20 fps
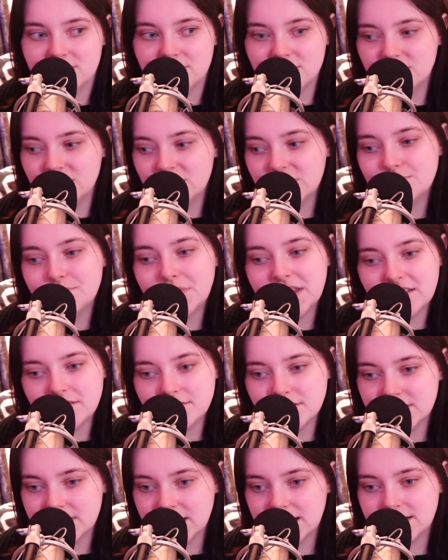So just make
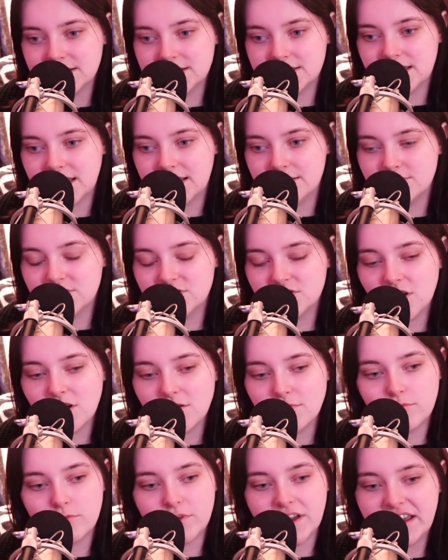those tiny steps.
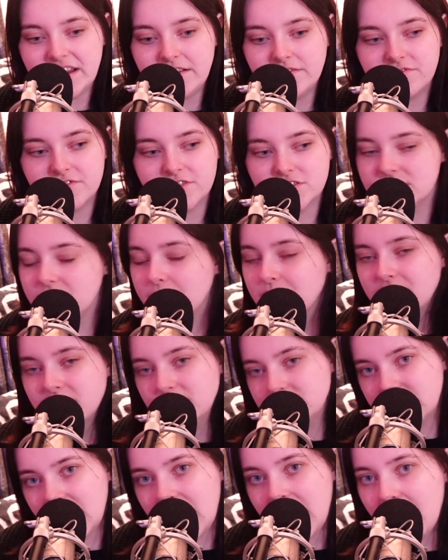Stop waiting for
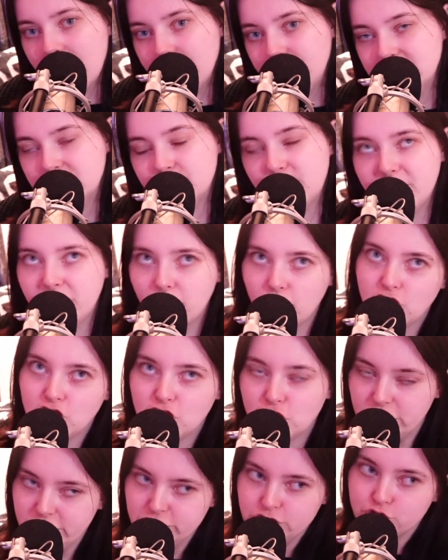something to happen before you
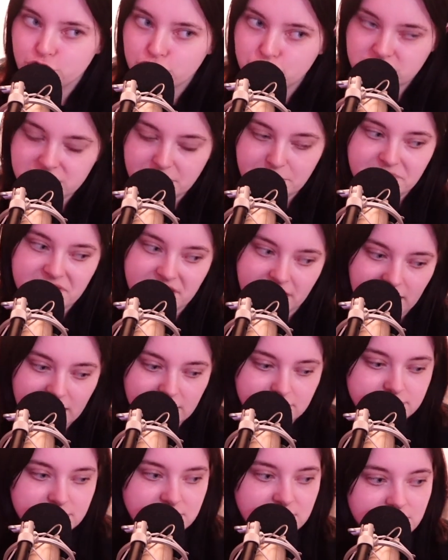can do something
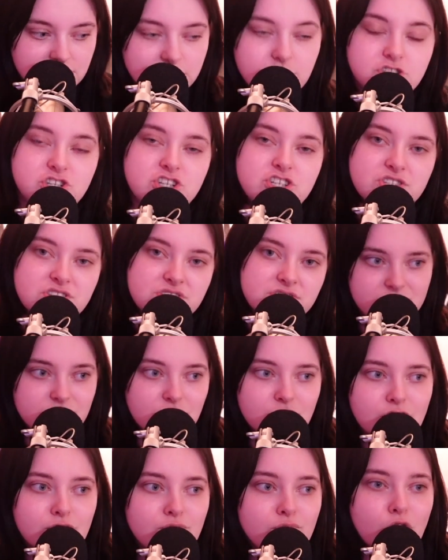else. Just
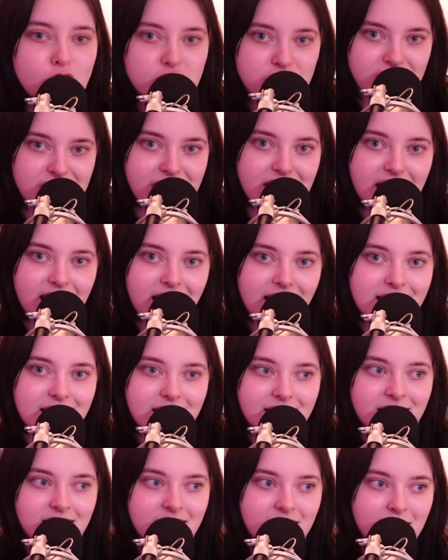do what you can.